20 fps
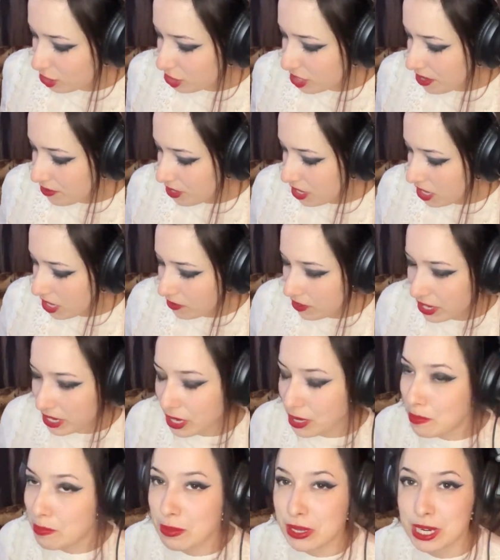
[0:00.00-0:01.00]
just have kind of
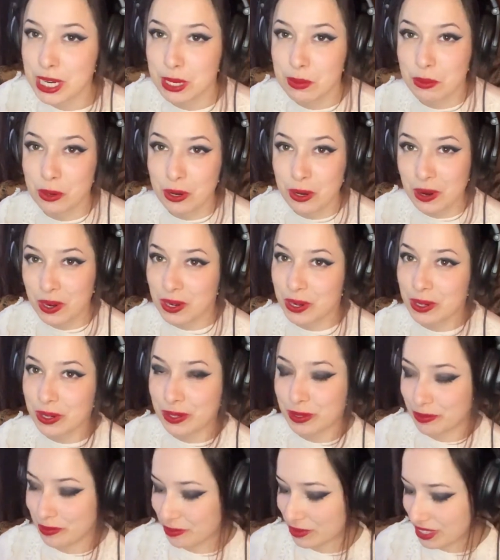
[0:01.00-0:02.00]
like a mini book
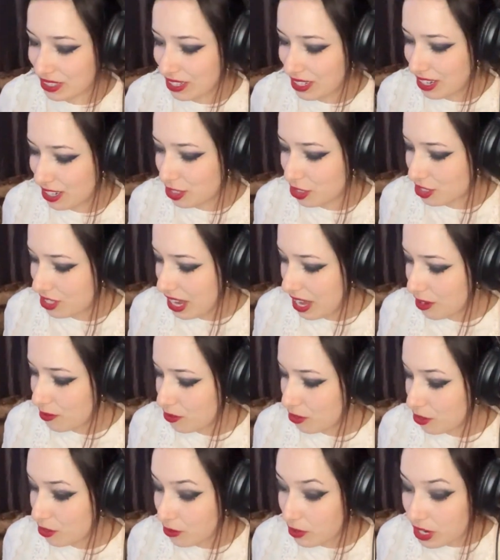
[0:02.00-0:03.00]
haul. I just
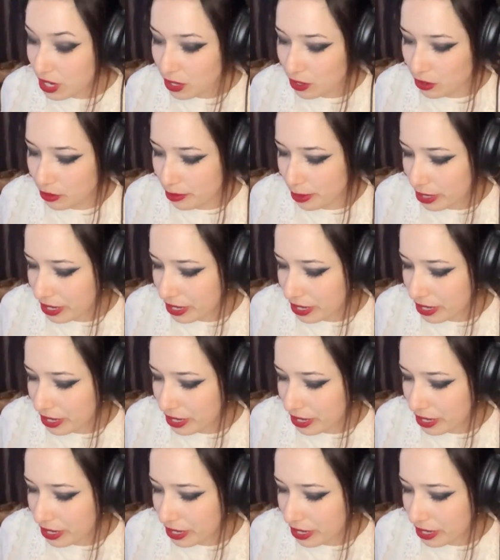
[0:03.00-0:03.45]
have 3